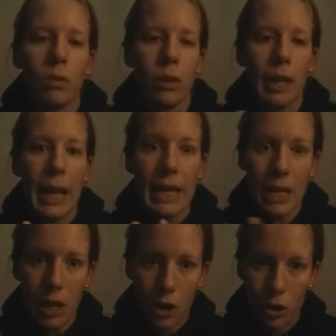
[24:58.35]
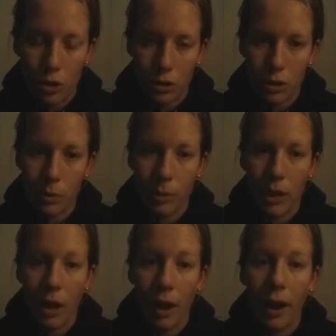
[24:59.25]
light years
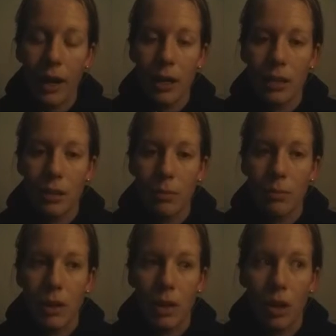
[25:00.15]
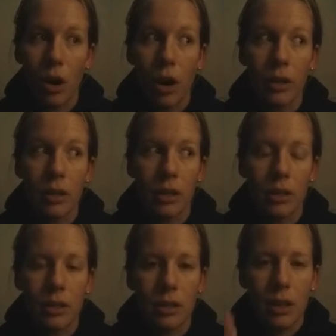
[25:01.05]
behind me on
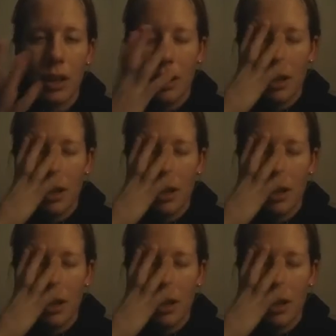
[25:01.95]
this